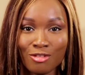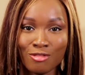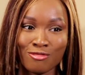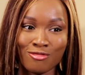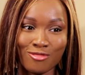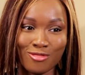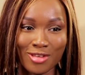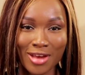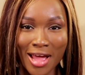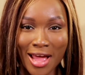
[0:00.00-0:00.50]
and
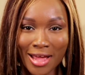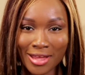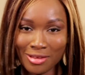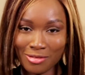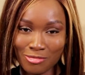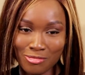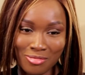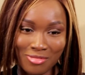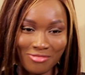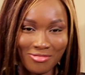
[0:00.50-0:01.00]
fuller, and
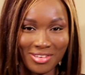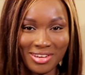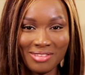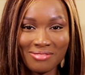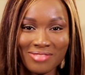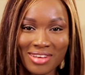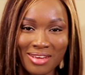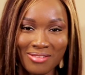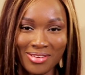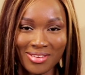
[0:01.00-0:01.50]
you'll be feeling
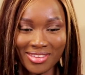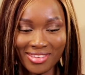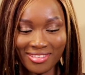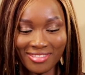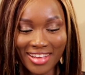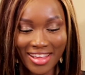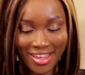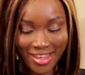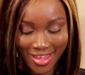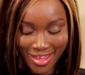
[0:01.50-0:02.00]
fly with
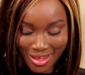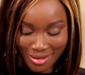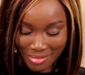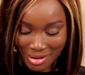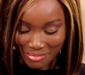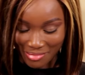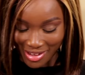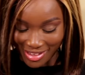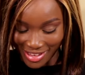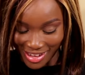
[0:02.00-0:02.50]
yourself like, hey,
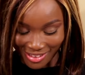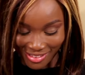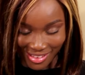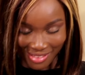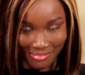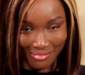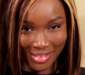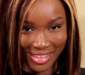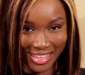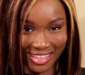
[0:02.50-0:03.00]
my breasts are
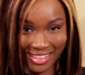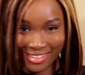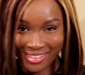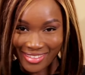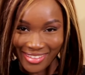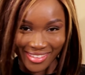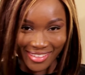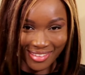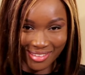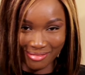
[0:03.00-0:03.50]
looking big. Is
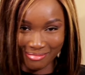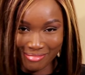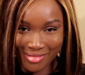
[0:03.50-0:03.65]
this